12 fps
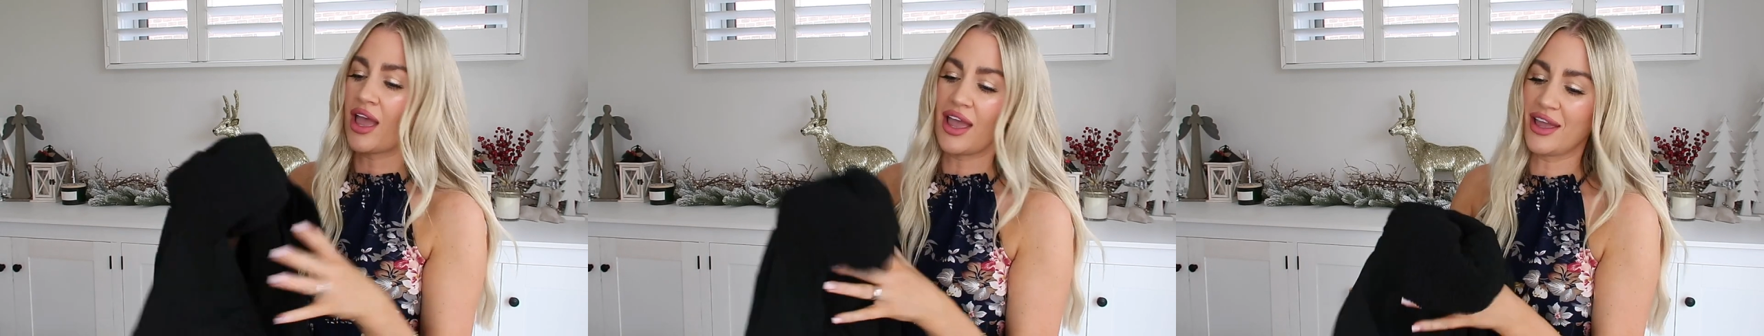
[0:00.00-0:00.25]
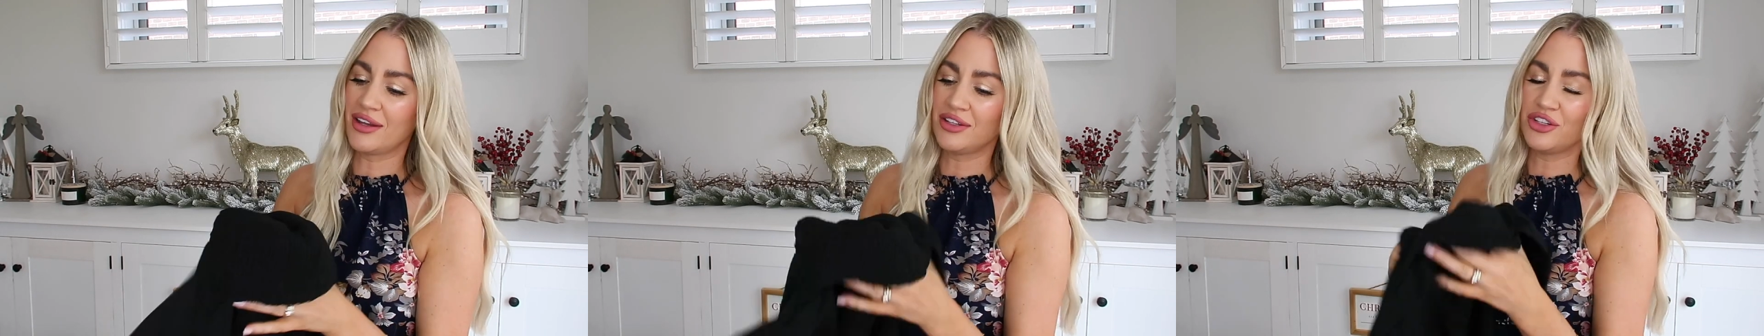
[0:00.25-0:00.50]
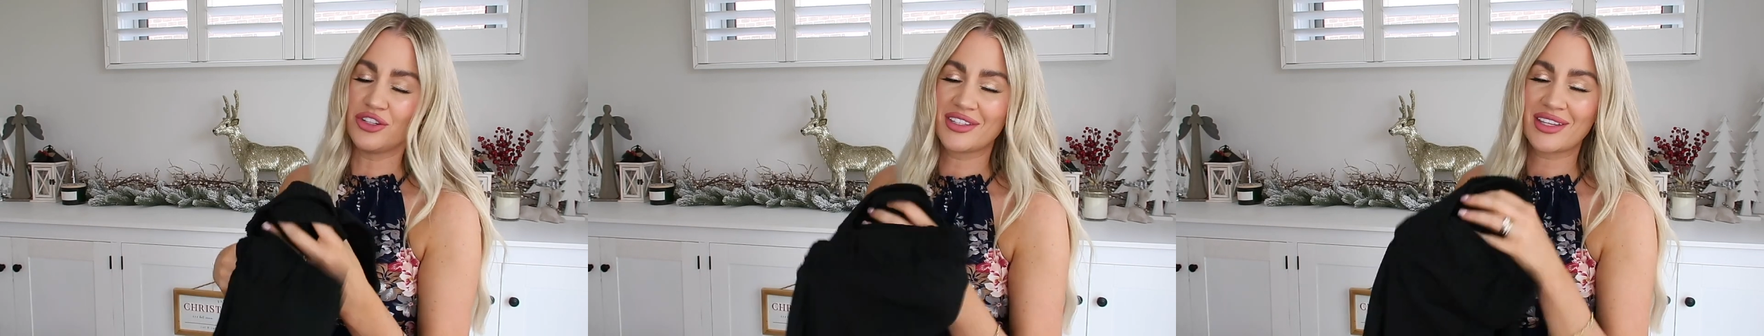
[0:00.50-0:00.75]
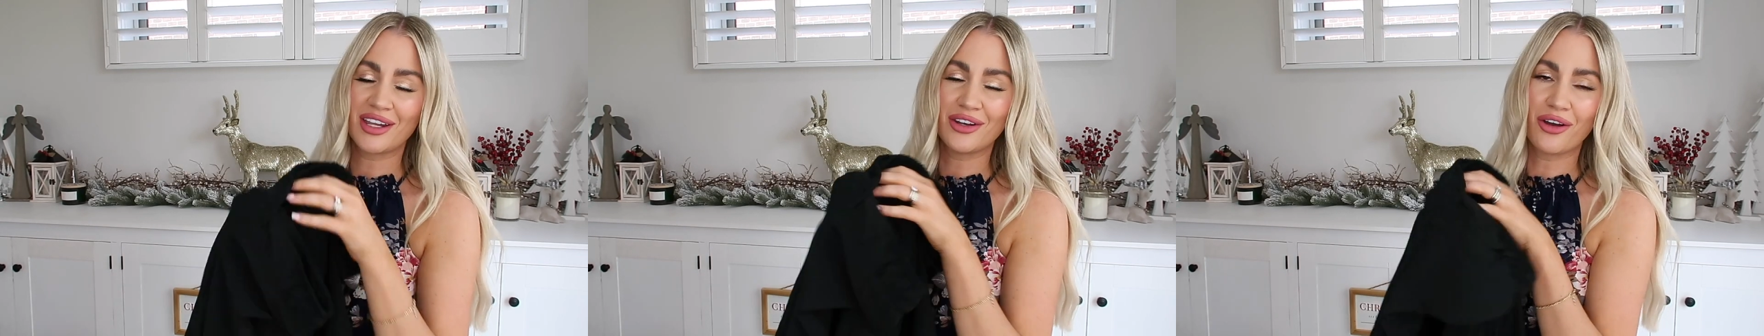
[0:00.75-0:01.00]
and you
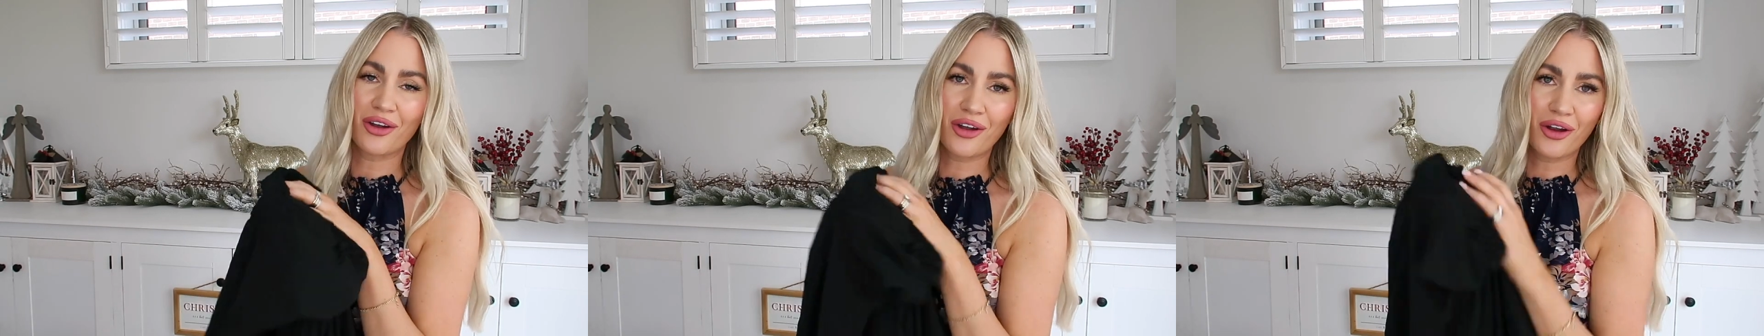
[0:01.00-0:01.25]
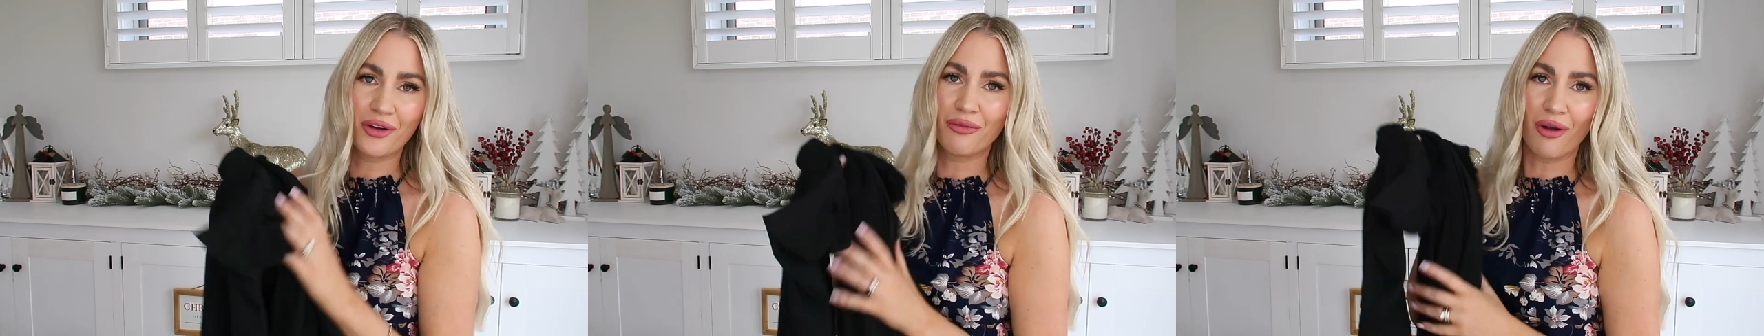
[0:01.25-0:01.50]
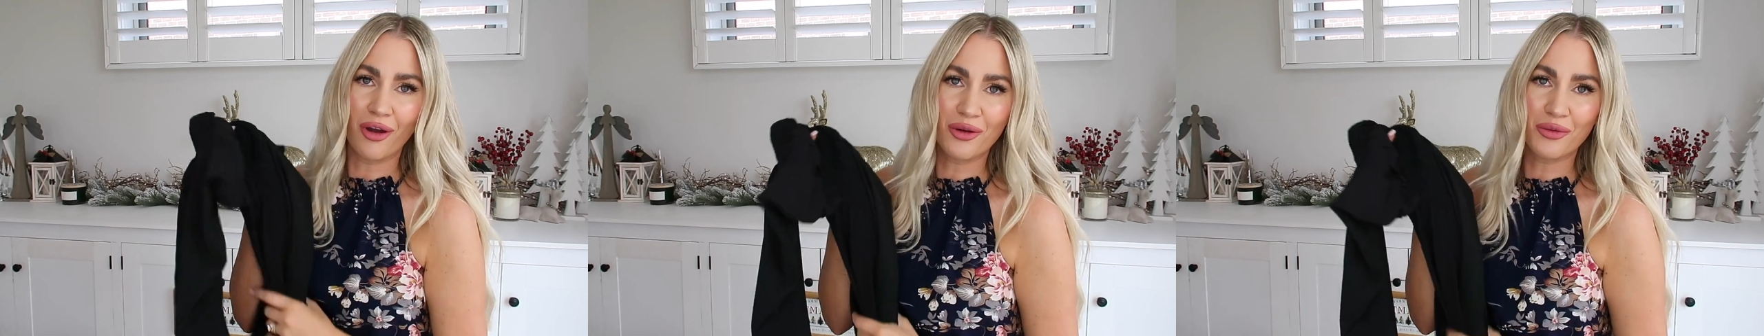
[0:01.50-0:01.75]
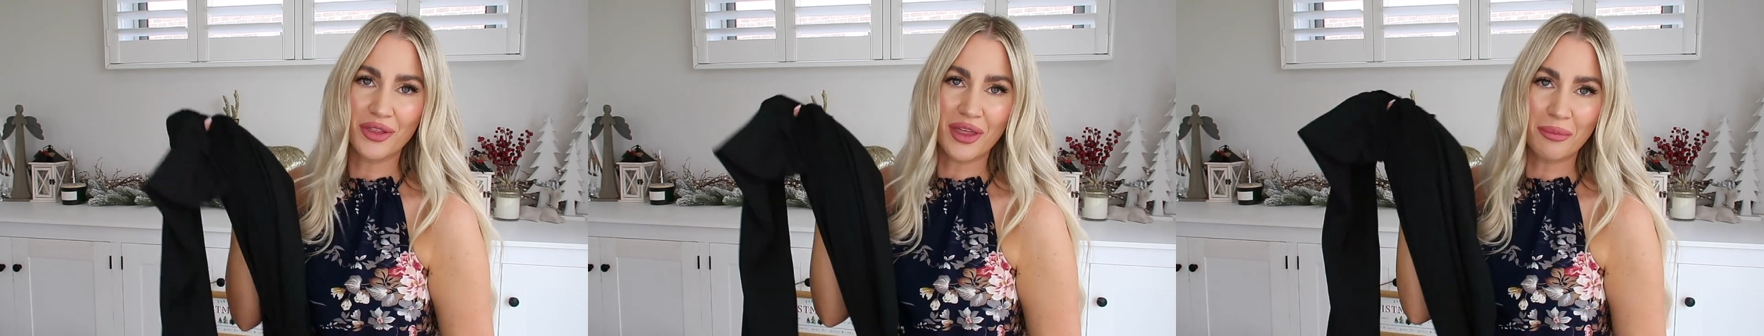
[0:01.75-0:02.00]
just cannot go
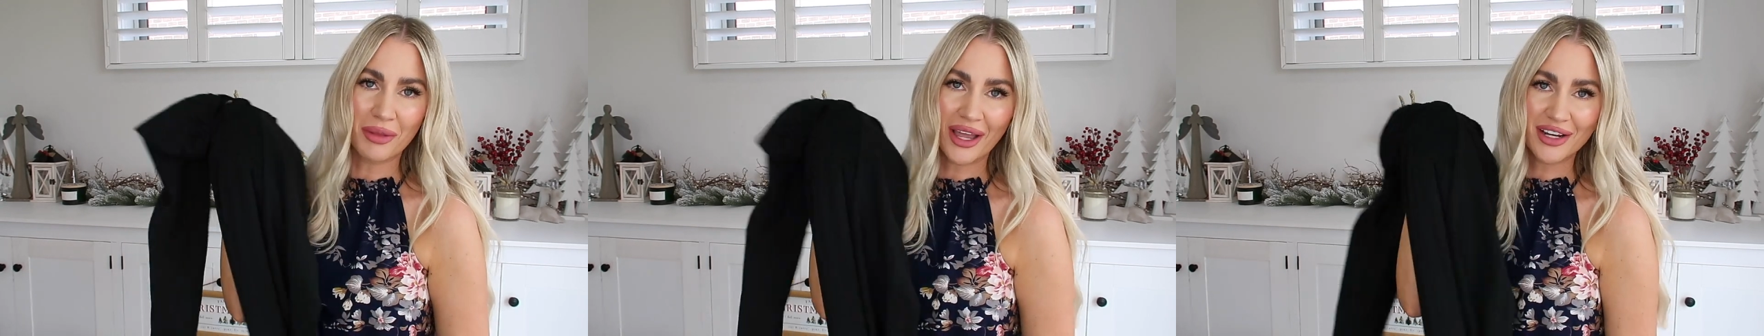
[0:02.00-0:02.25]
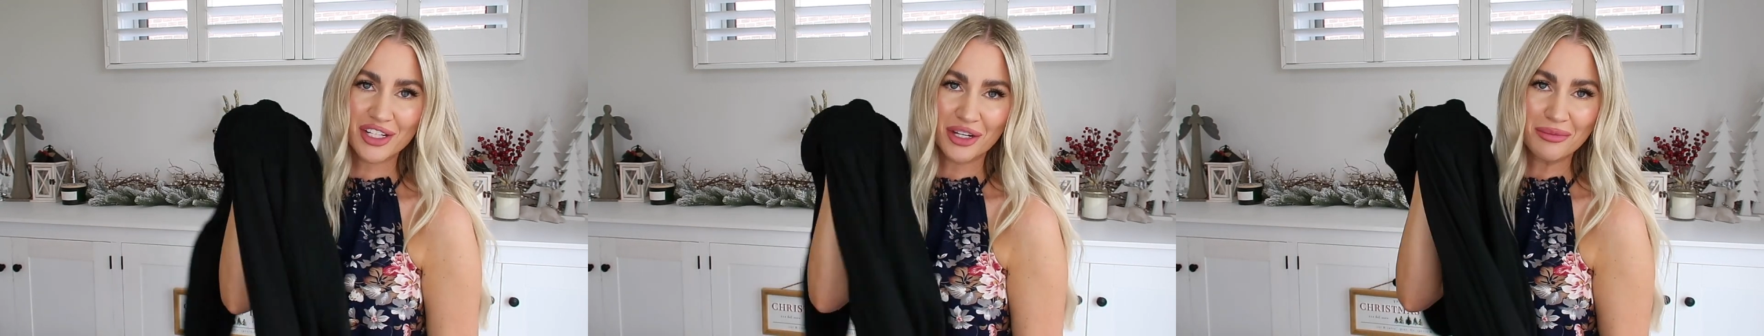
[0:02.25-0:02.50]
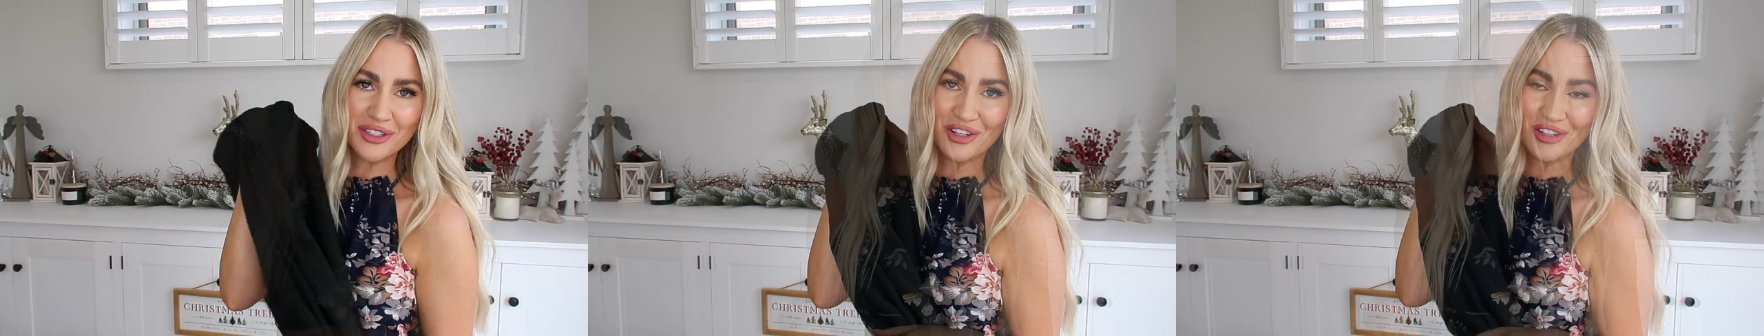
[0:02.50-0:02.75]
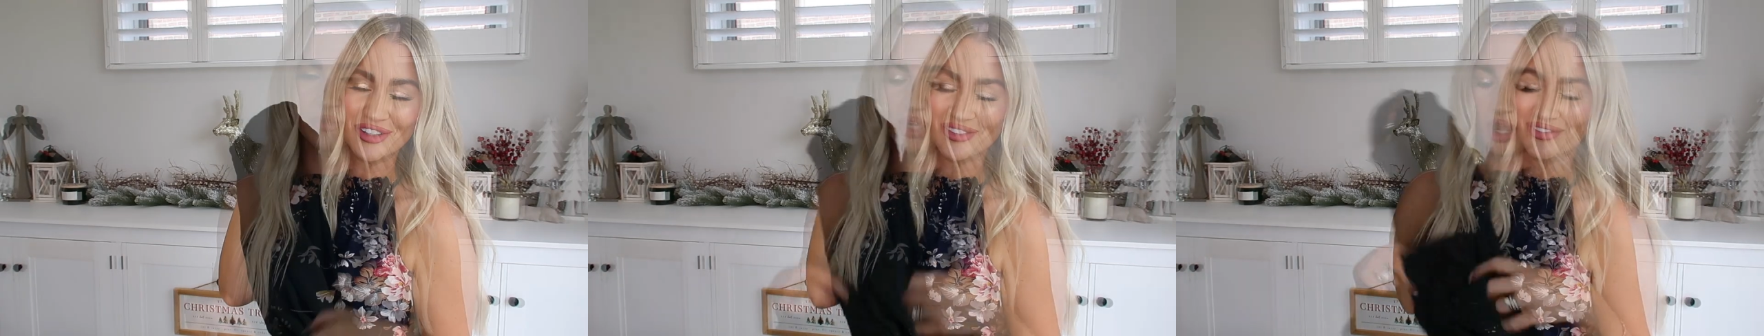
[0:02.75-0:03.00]
wrong with a black jumpsuit.